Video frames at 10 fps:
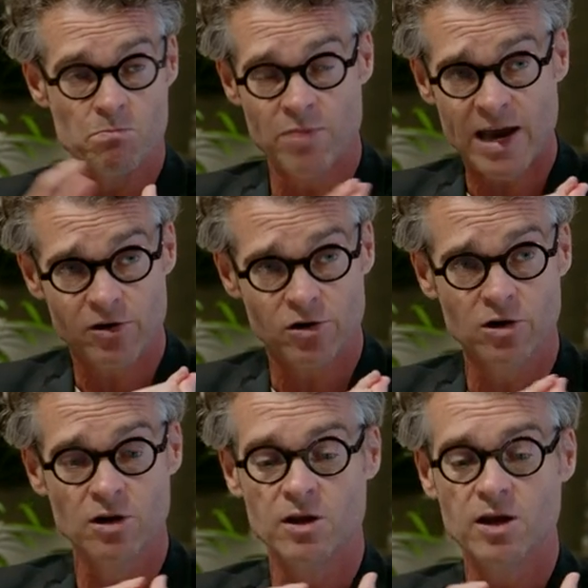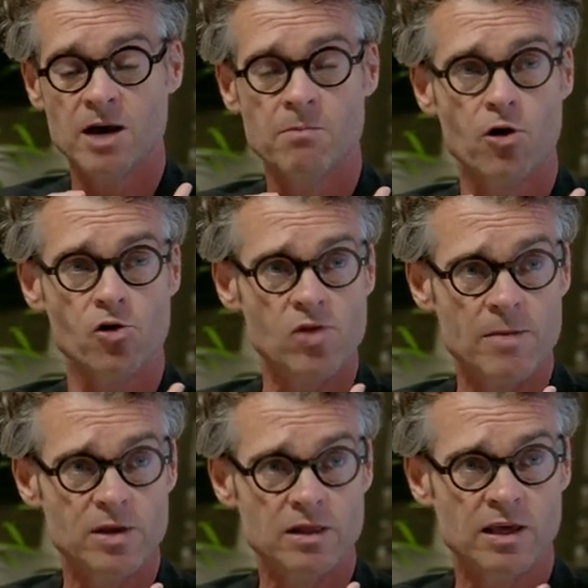better and more
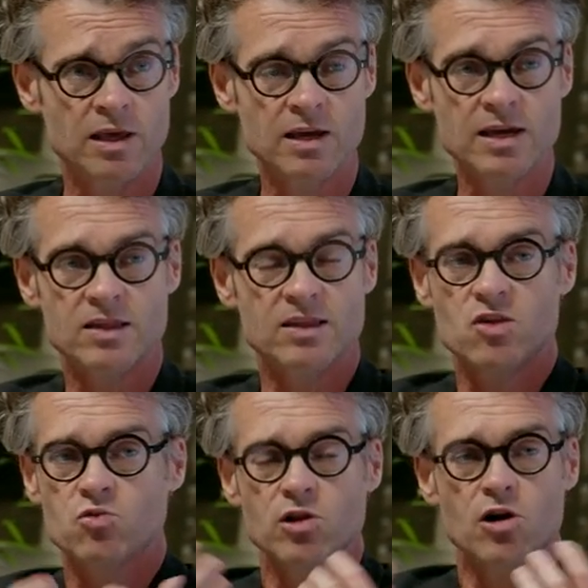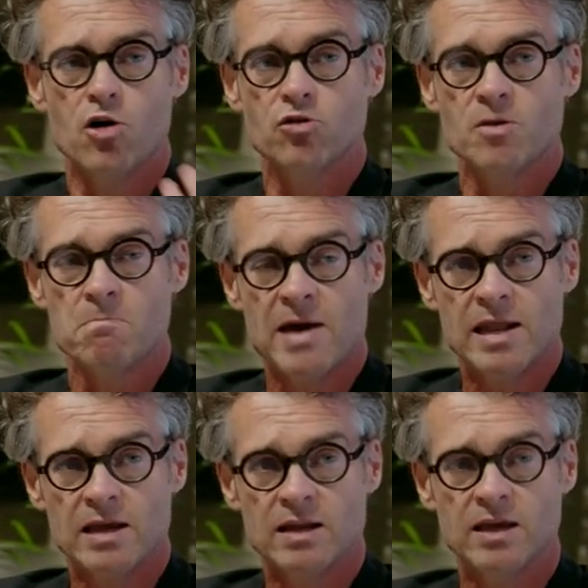rapidly, this will
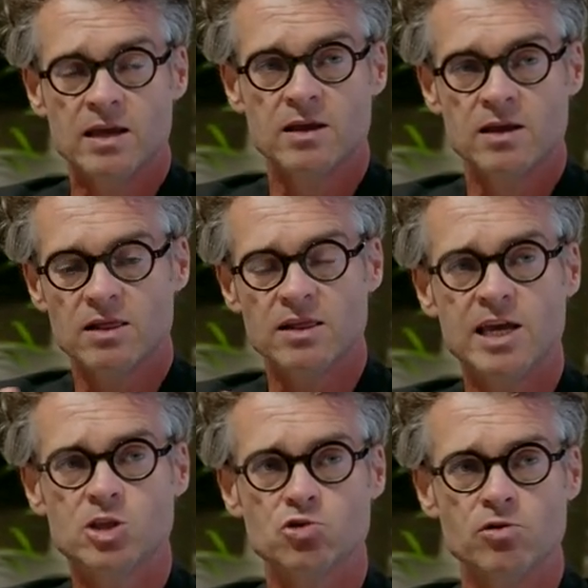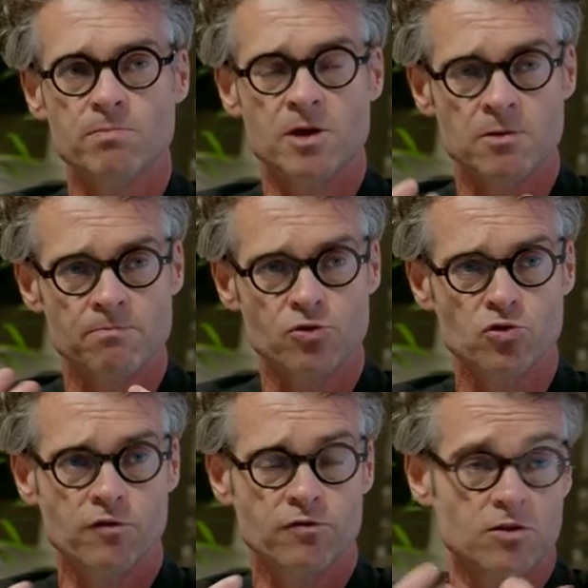automatically lead to an
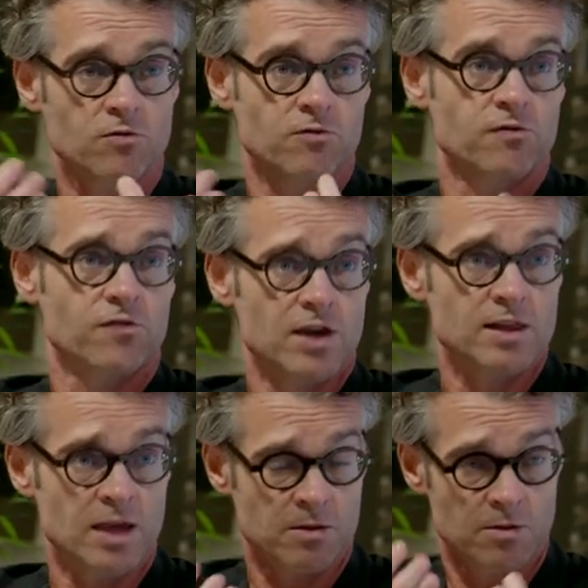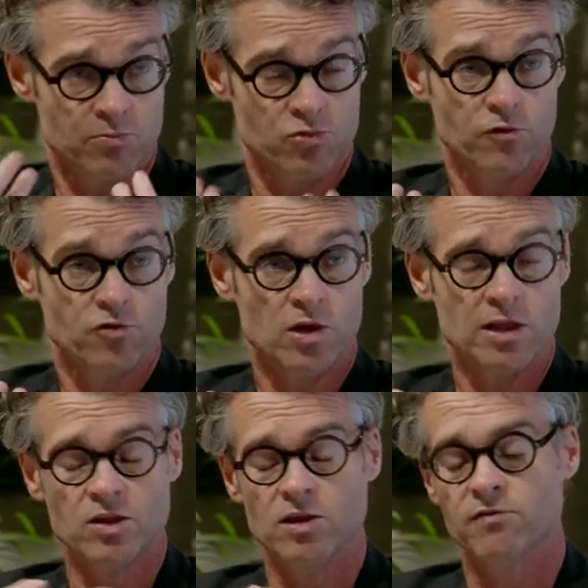improved feeling, improved
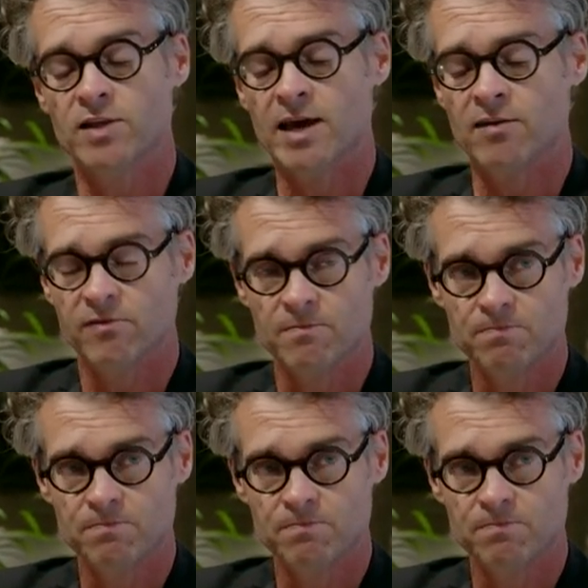quality of life.